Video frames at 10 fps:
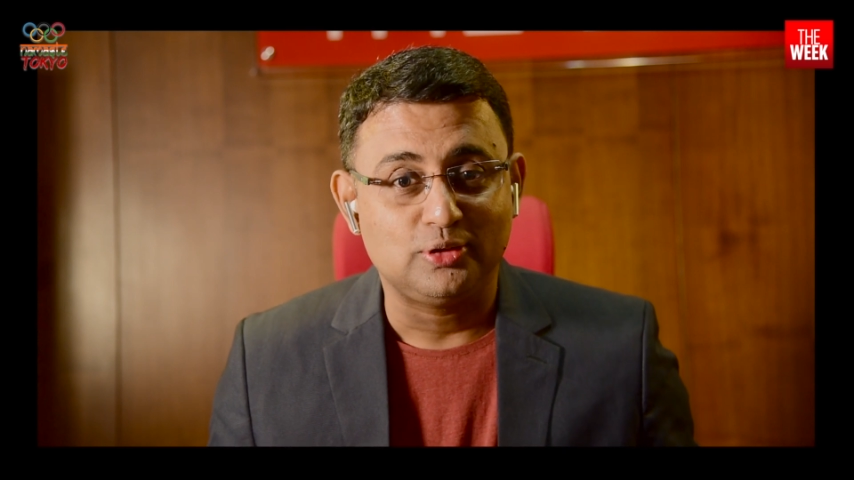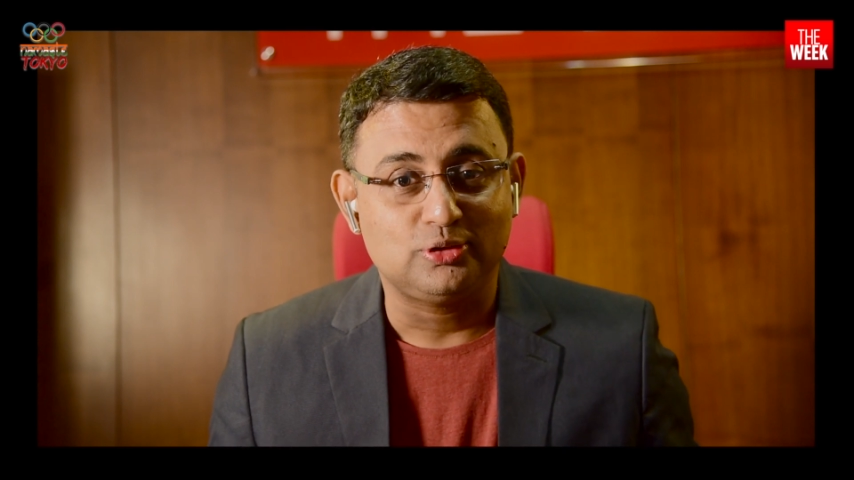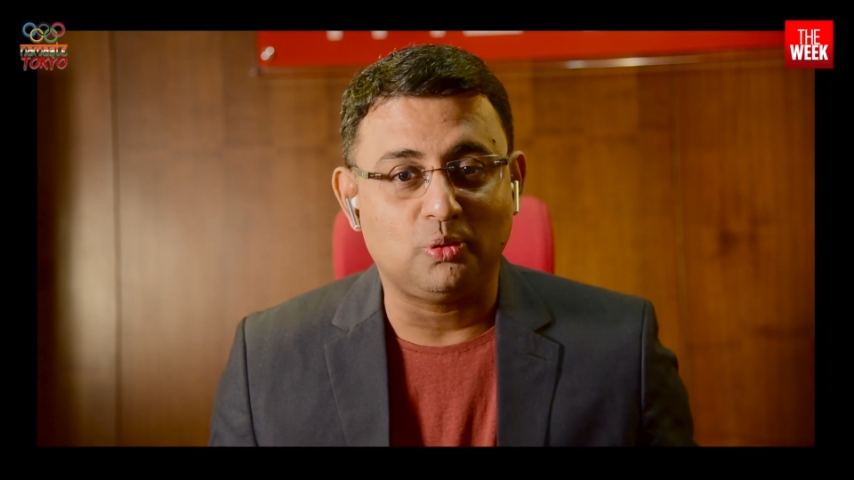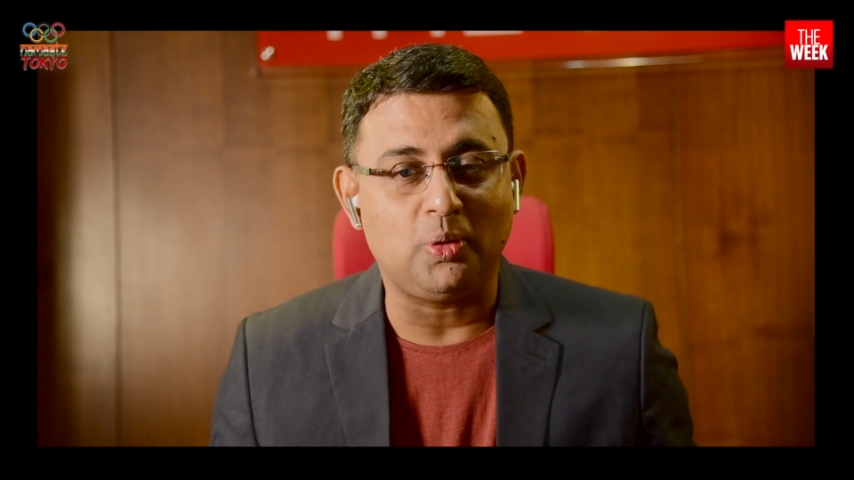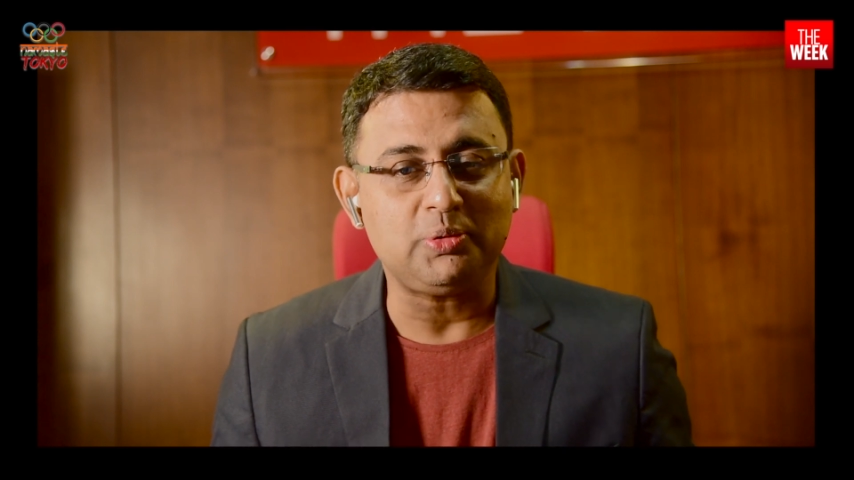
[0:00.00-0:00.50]

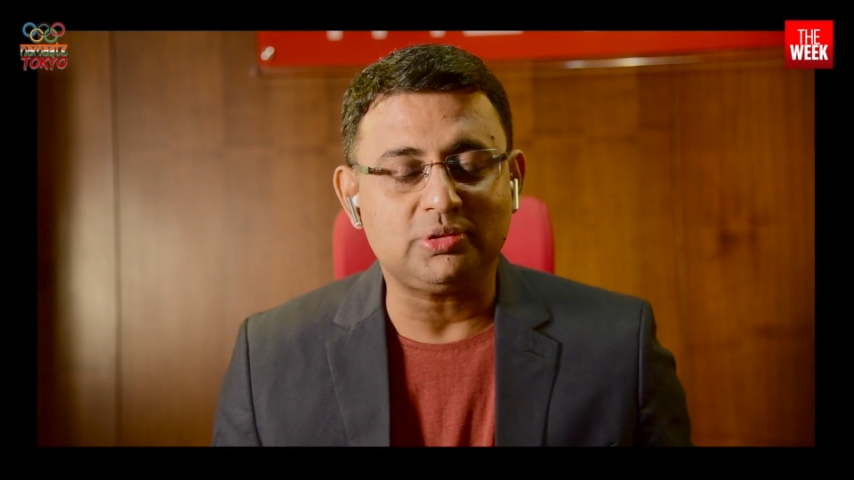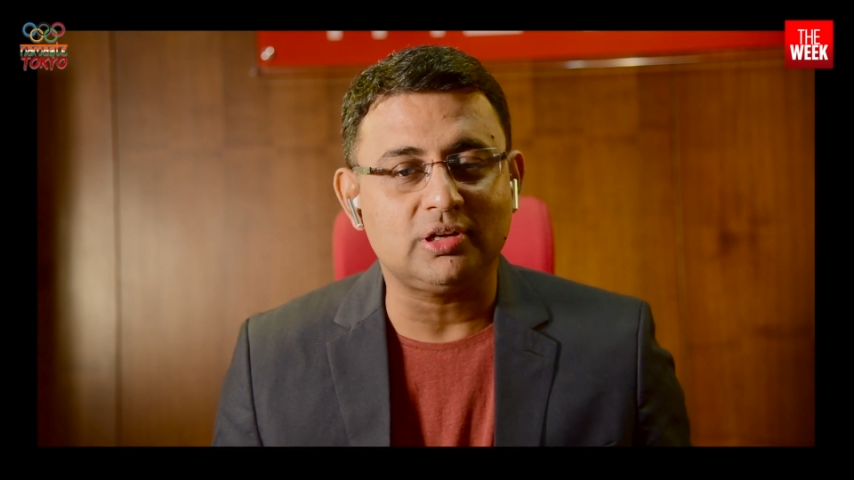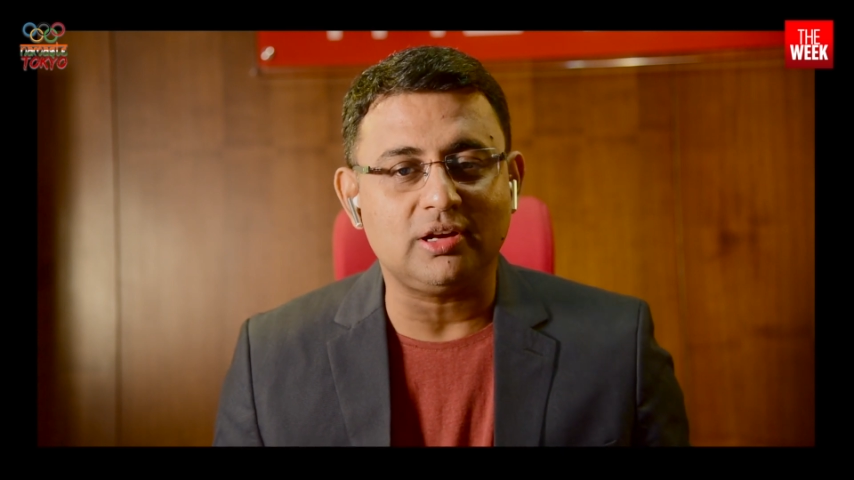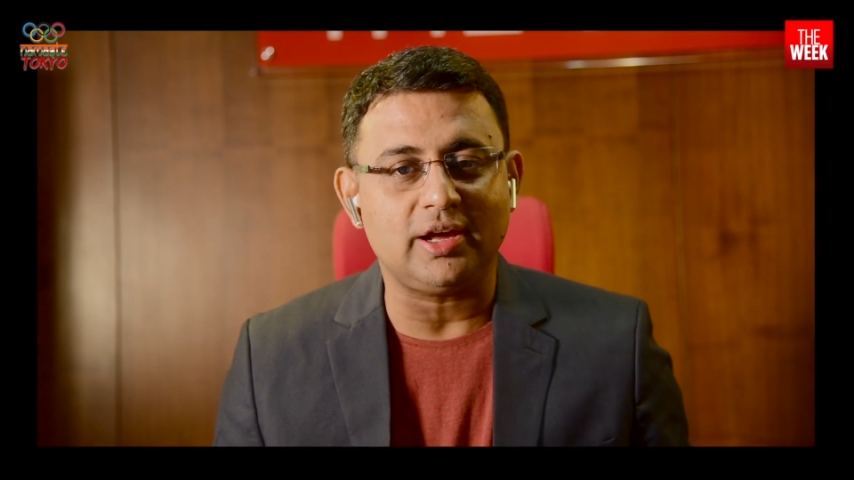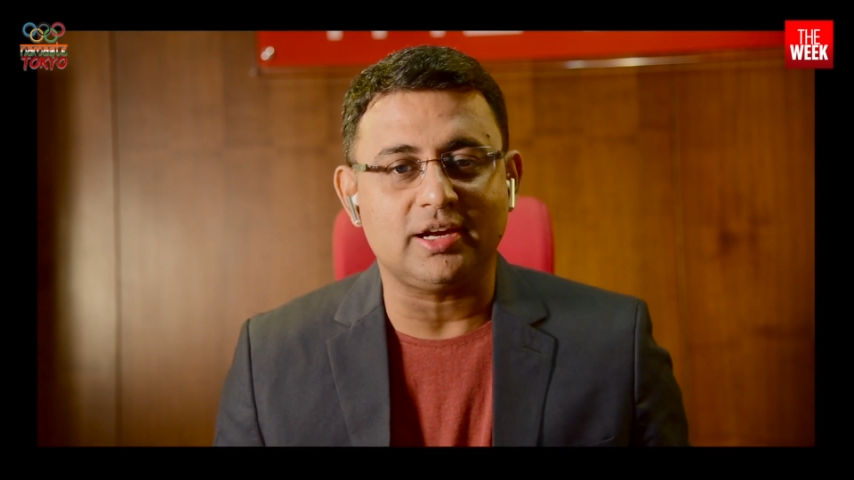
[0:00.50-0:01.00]
So what was it
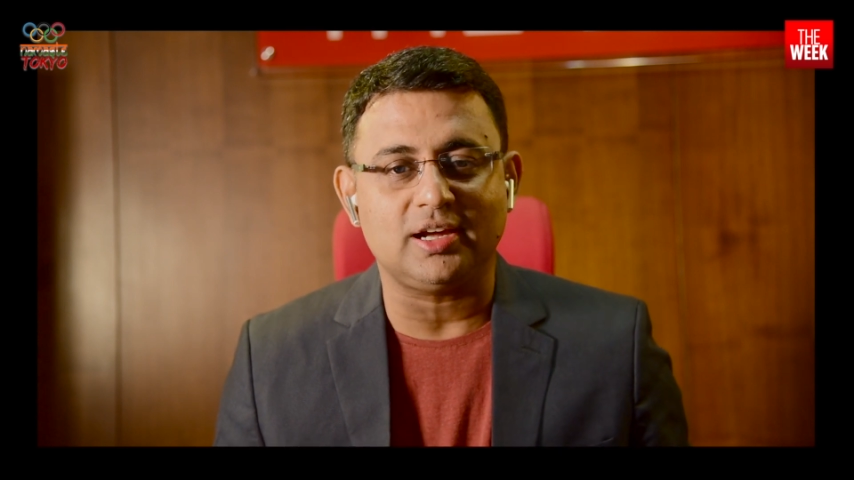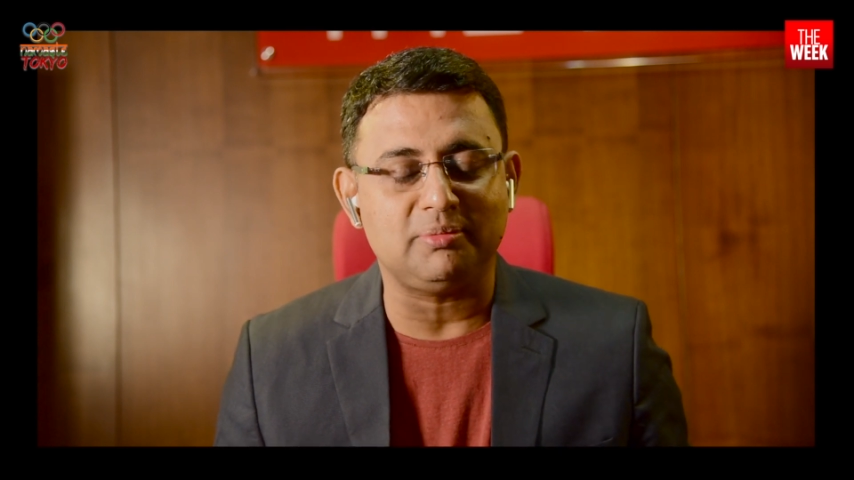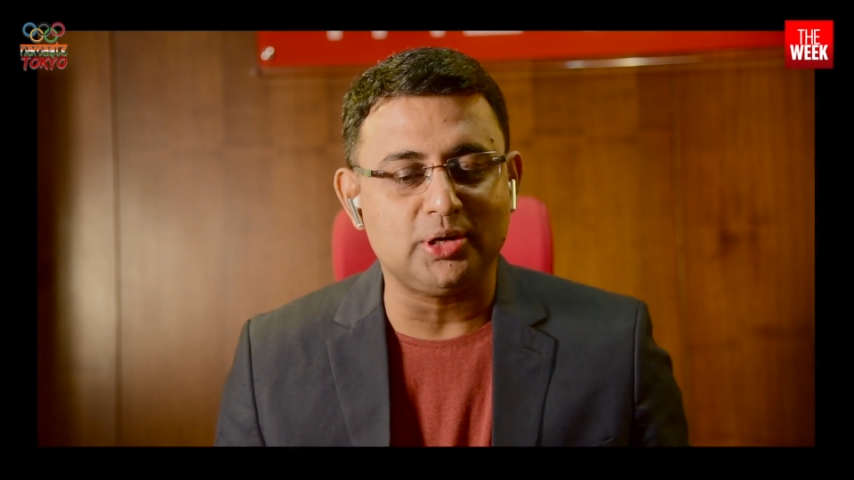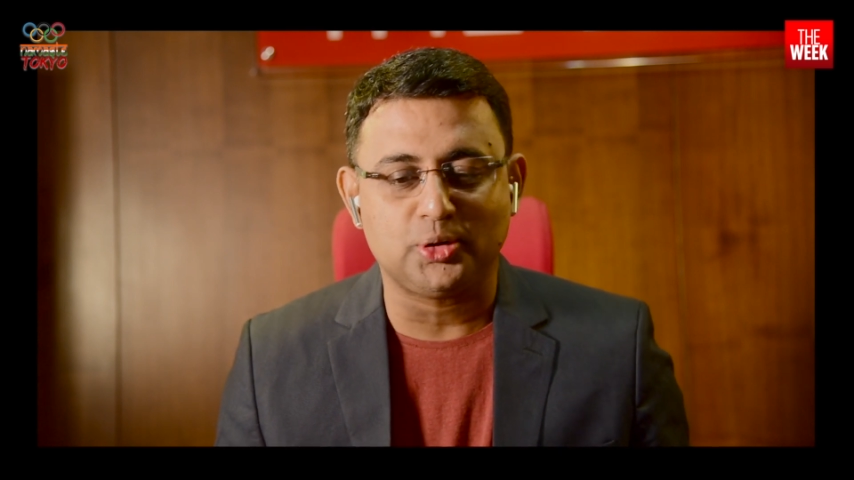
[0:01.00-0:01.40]
like? I mean,